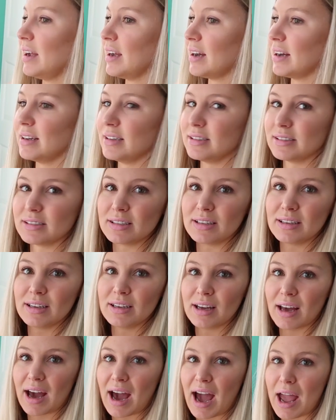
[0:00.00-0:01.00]
And
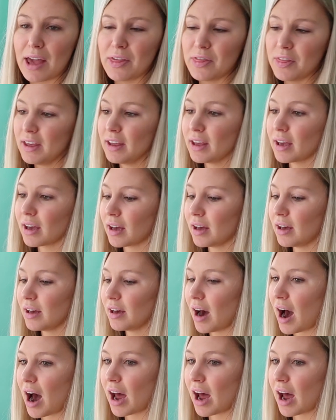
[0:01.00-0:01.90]
I think